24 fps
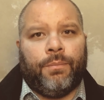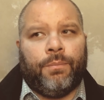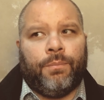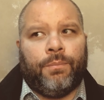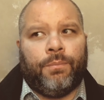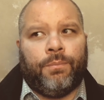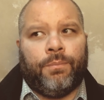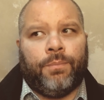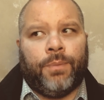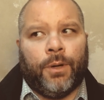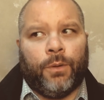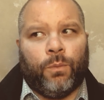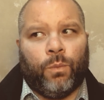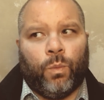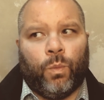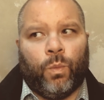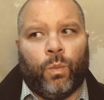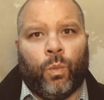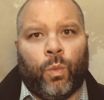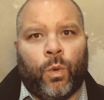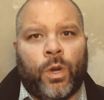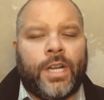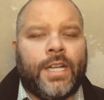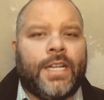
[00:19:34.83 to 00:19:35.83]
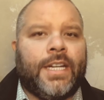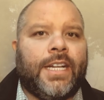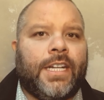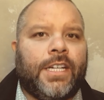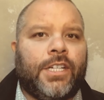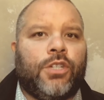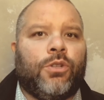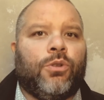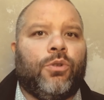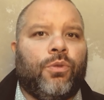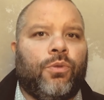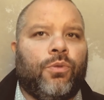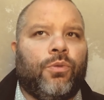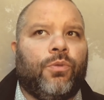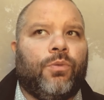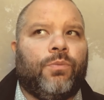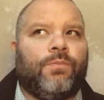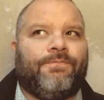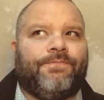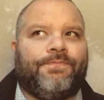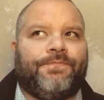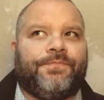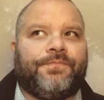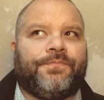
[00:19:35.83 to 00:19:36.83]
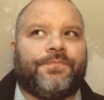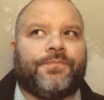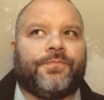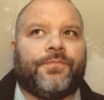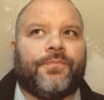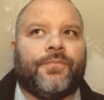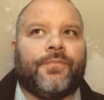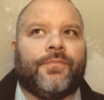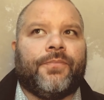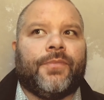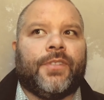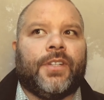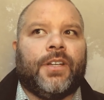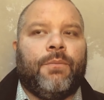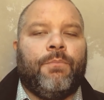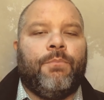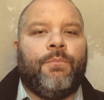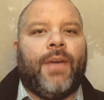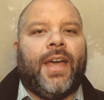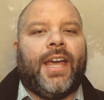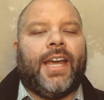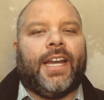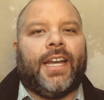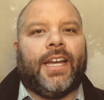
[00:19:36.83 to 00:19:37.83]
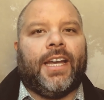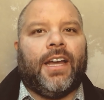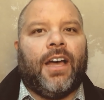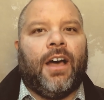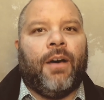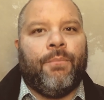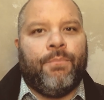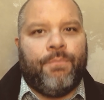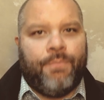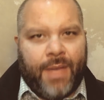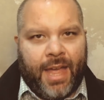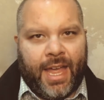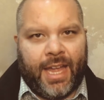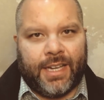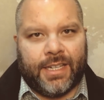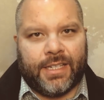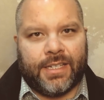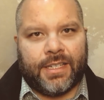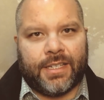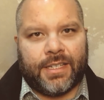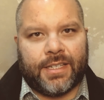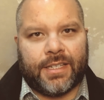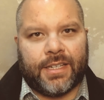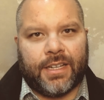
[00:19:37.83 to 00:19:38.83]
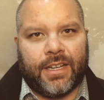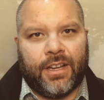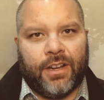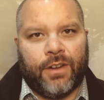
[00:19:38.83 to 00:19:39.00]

But we need to make amends